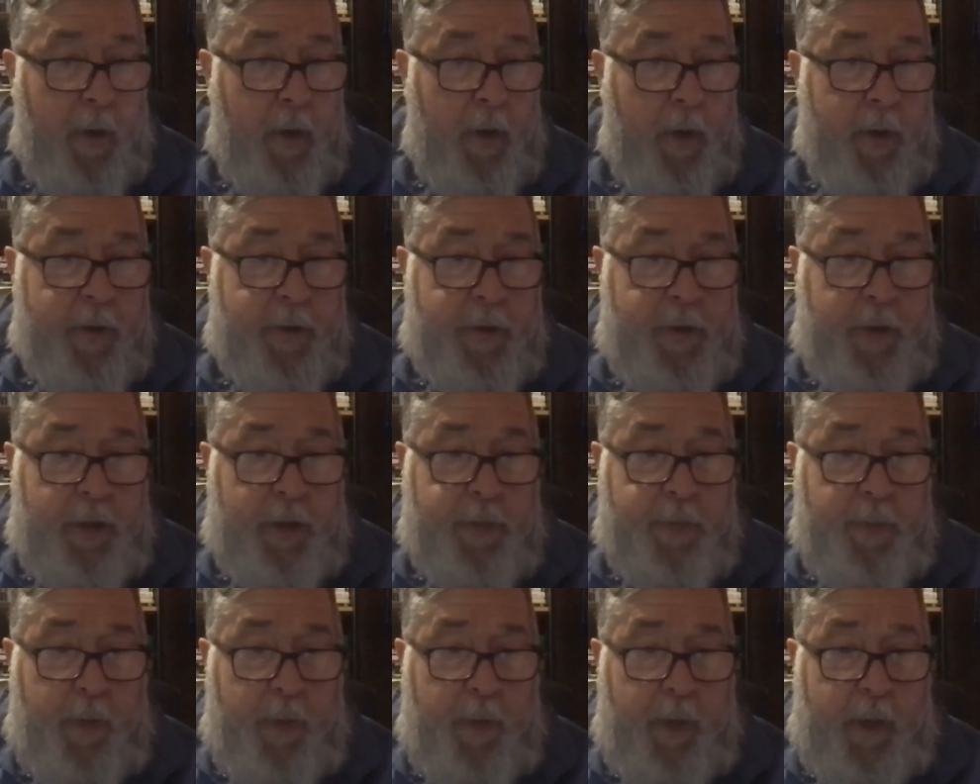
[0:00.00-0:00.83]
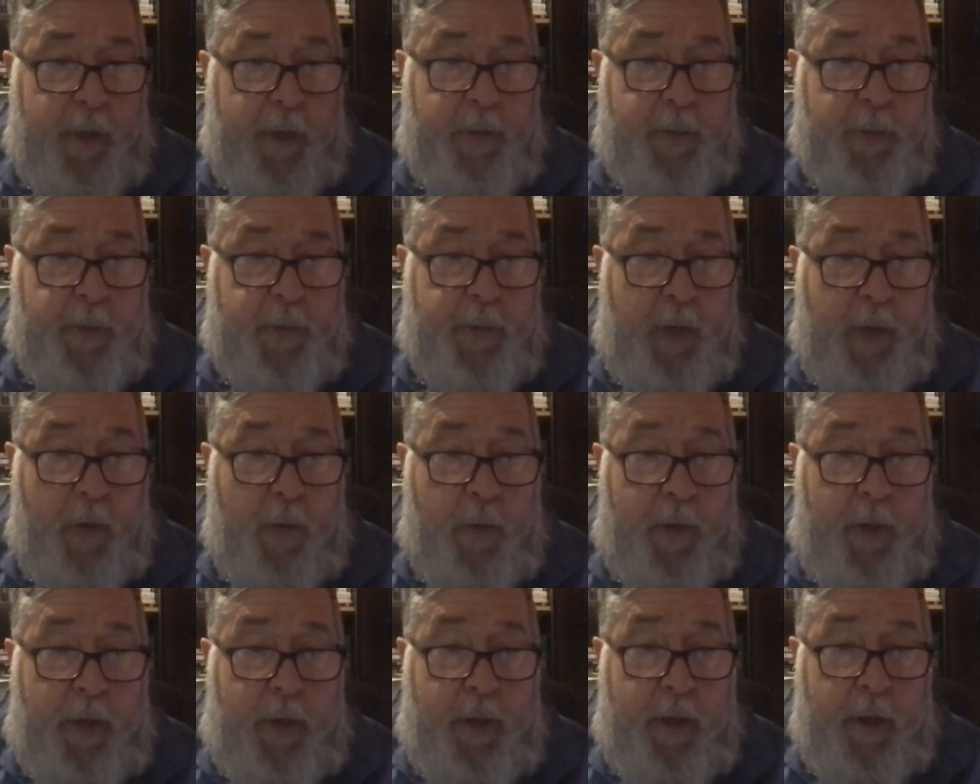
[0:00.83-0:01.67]
Sixth place was
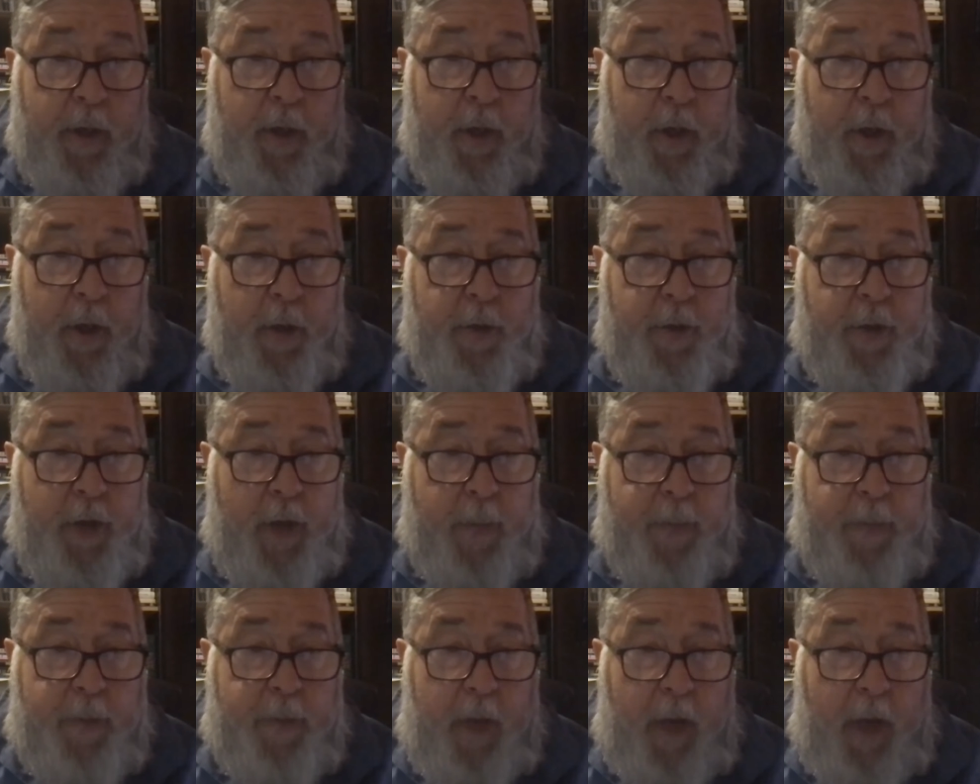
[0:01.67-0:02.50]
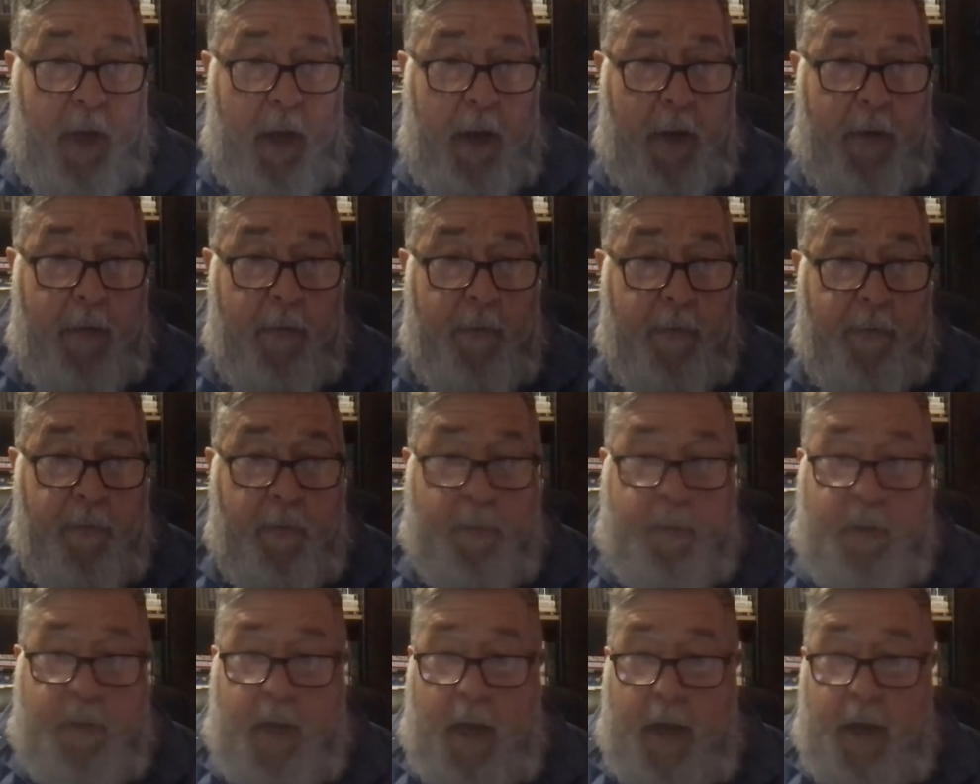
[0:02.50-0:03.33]
Irene Cheptai
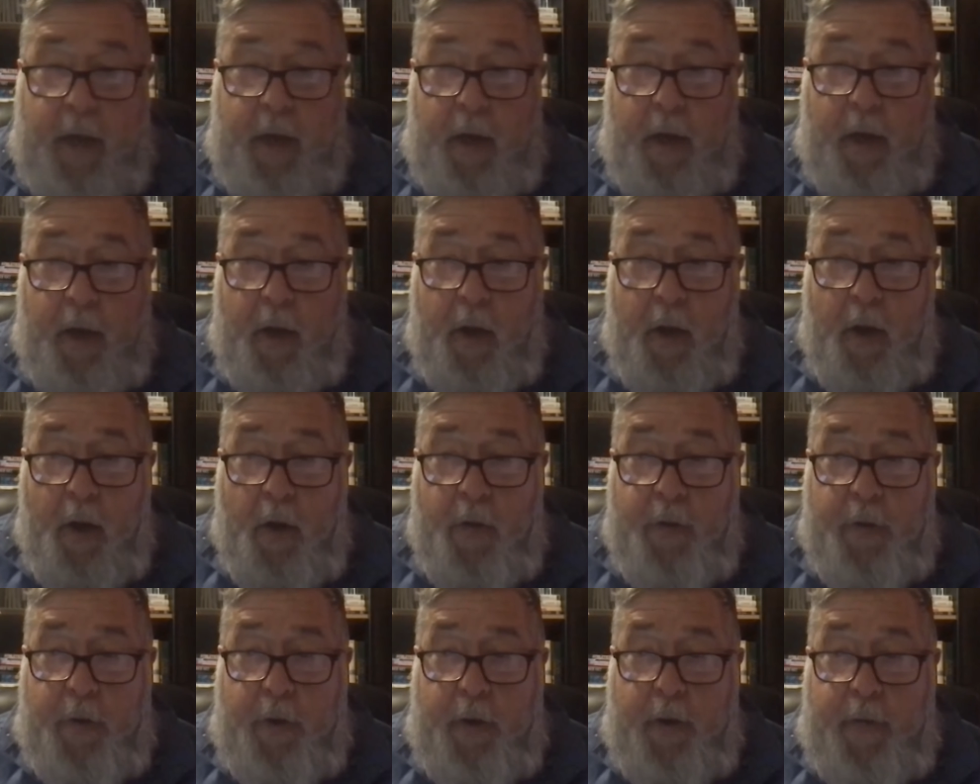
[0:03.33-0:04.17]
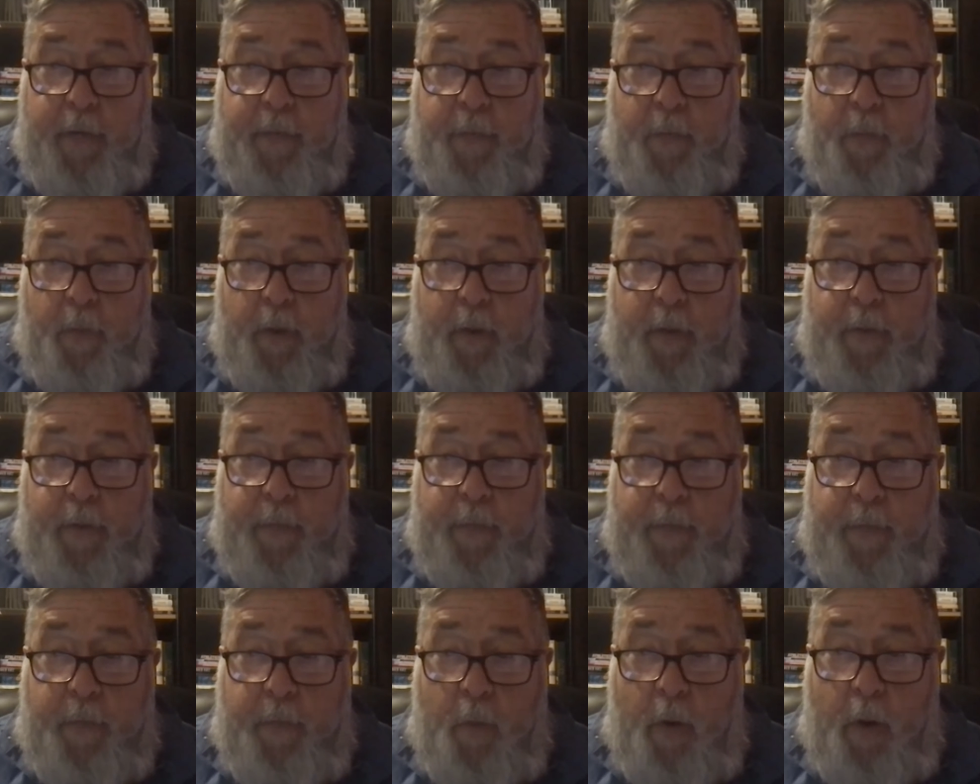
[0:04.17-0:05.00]
from Kenya,
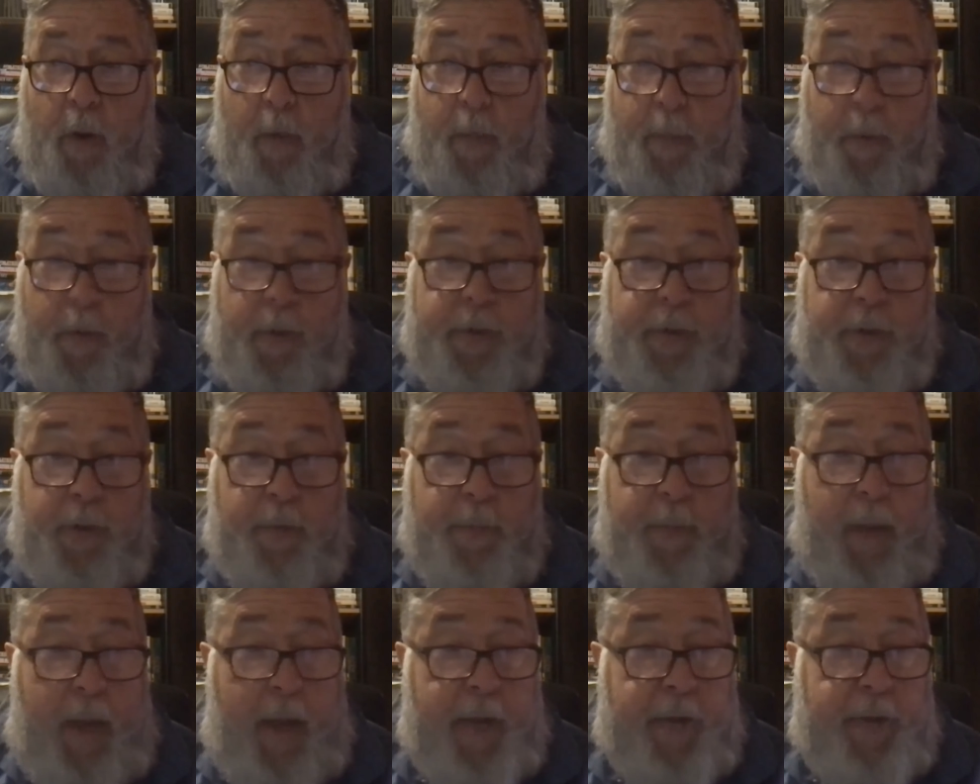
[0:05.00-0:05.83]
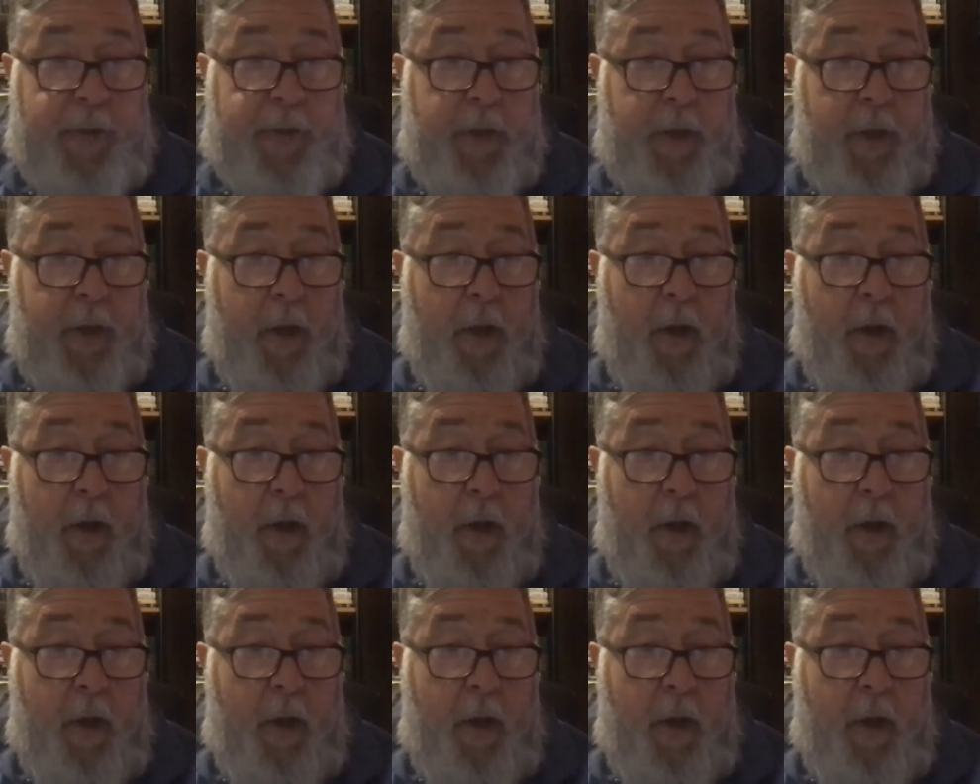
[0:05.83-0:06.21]
30:44, a personal best.